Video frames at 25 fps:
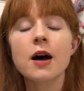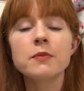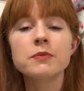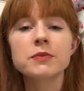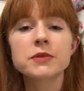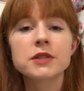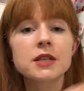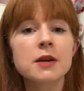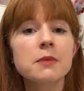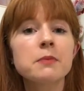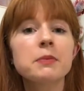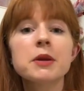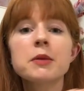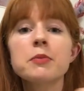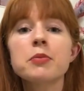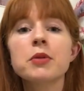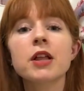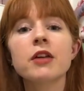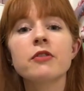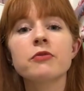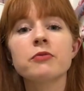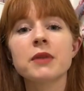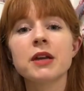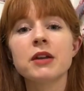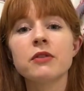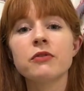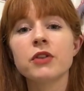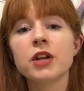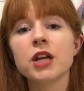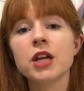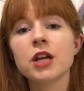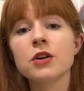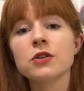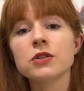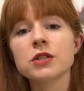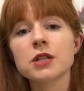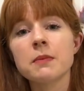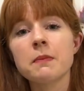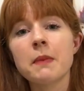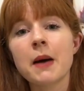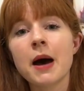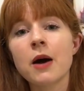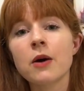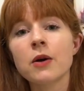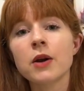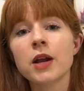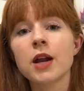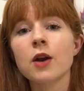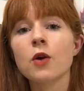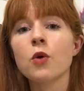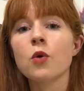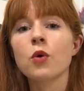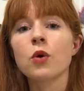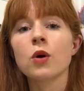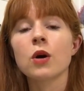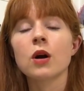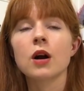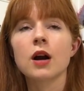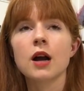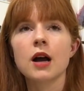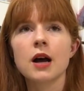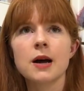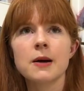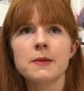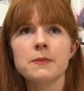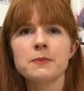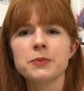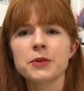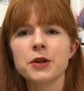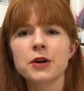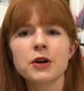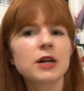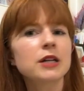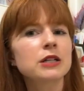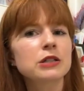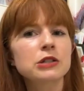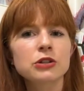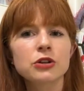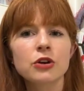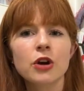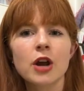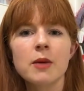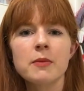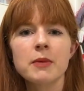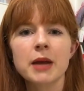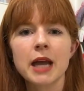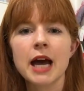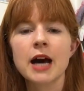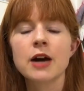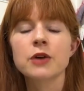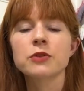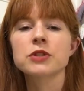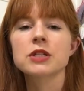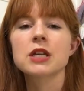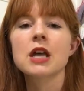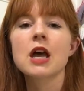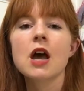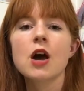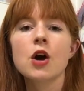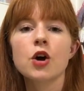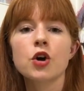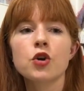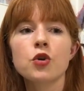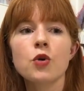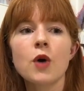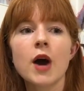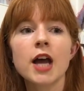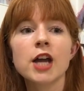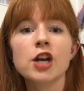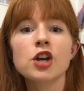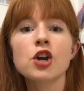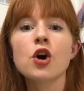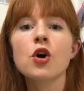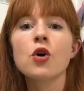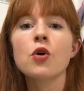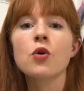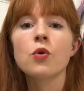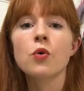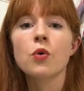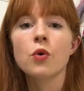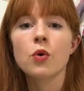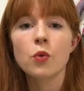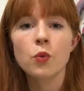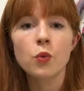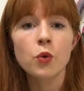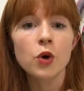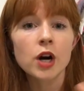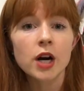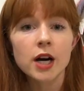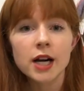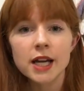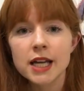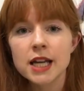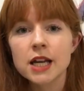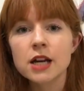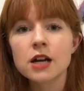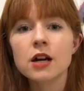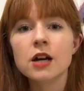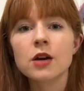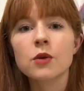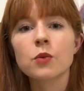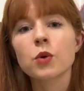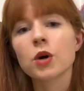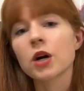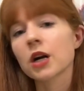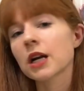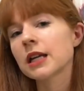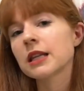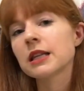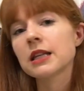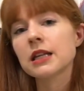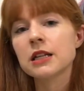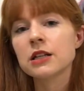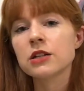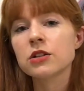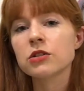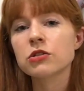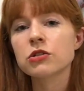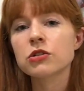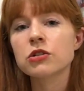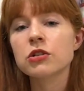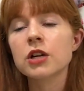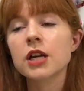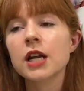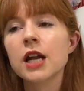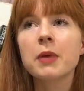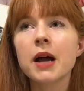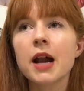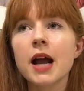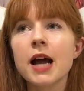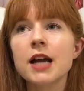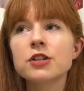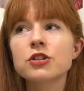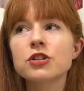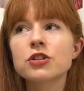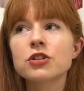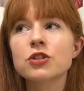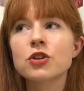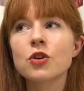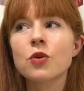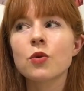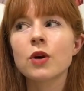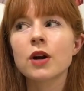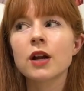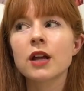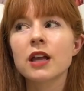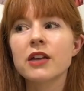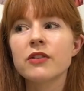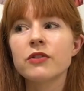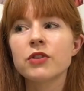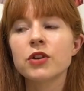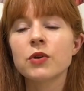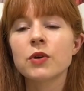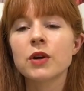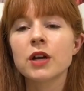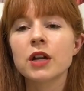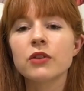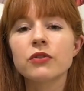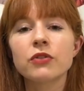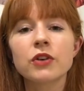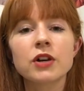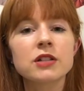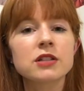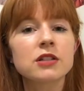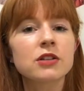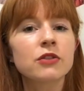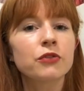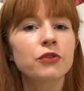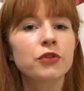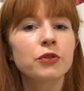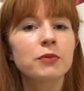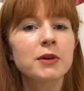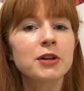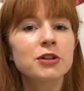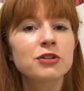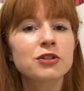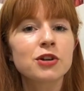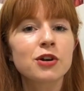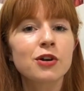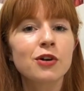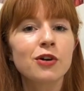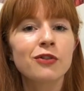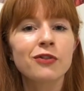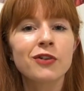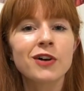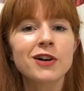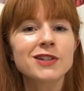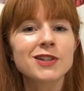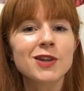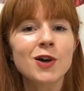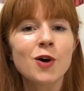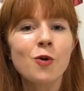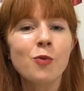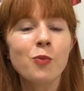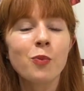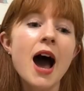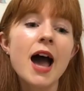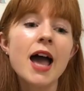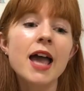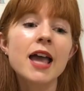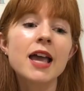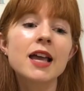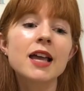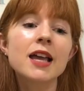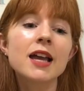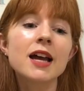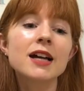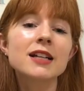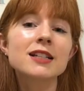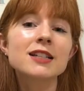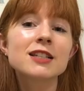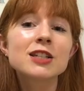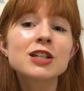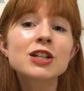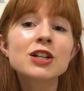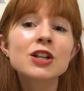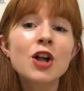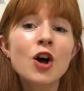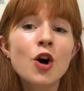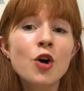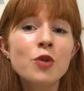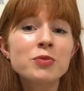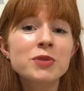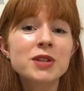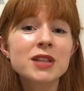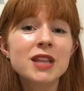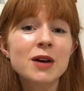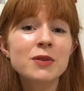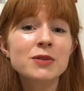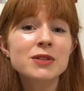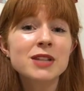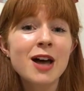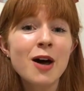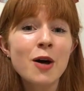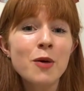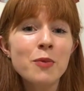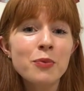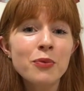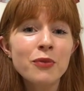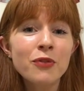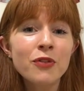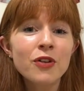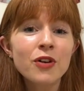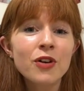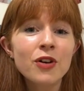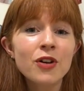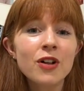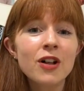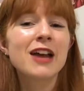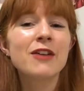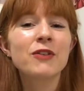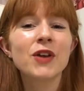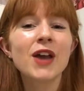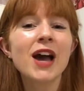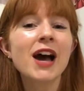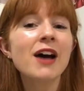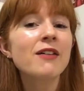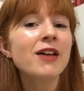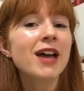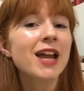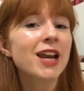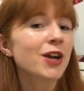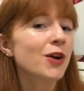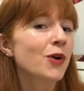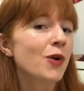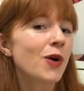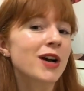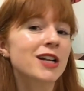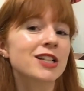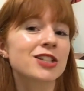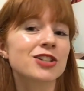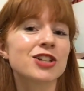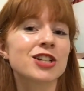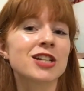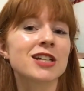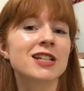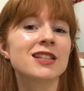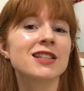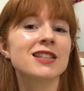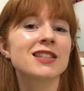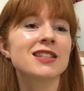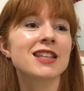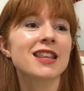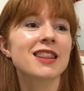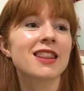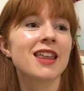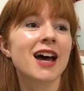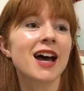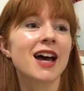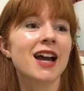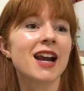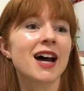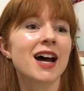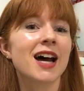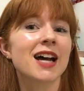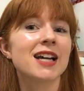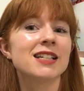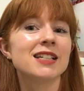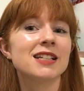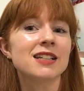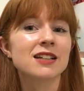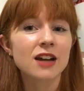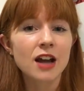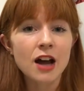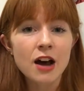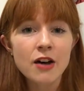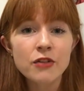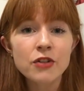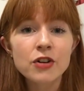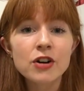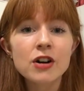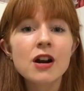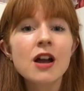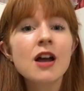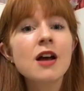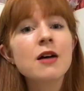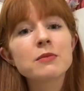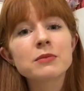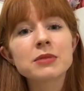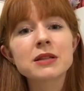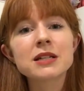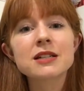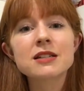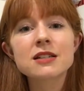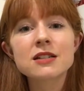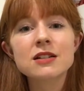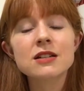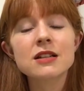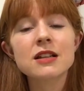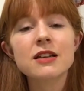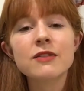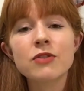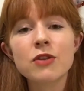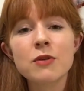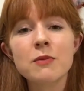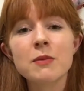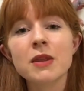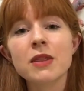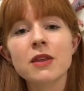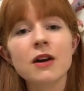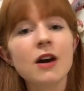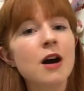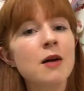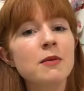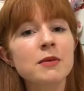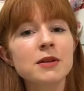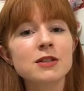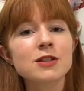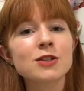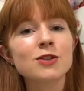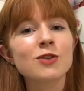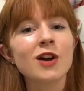Some people have made videos about it, or their Instagram accounts who I know work here and work in the industry, but I just don't want to give you any false information or false hope. I still hope that was helpful. If you have any questions that I didn't cover, please still leave them in the comments.